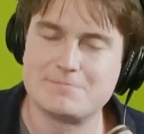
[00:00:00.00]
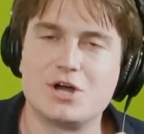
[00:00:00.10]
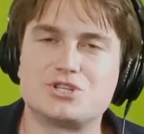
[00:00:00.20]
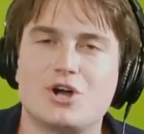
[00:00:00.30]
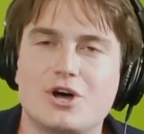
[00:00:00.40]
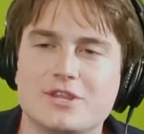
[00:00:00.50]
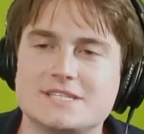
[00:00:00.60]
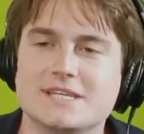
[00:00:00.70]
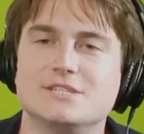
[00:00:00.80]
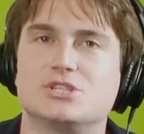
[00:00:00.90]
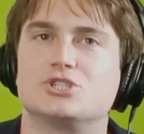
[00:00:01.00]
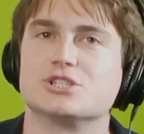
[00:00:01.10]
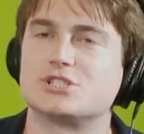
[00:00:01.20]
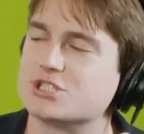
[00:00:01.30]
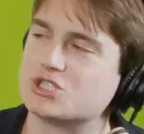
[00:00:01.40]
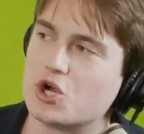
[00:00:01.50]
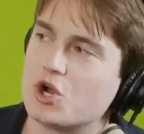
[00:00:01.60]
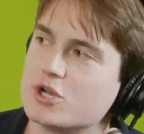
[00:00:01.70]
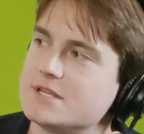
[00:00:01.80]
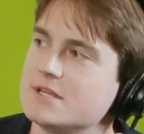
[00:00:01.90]
mantra on this is just to
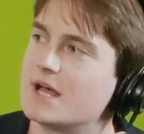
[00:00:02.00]
start.